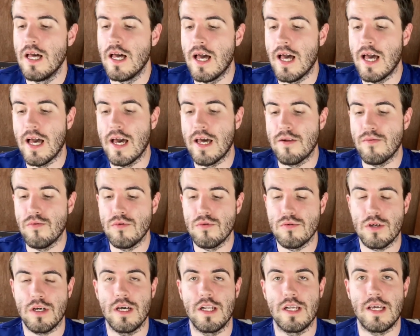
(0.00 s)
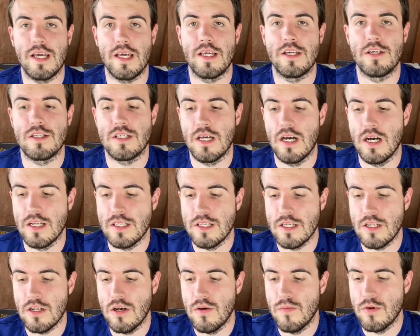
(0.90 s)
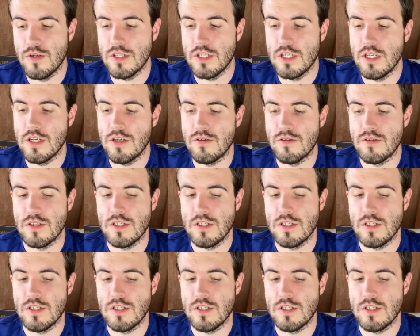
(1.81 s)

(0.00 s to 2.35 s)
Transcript: and we'll kind of get you started on what to do.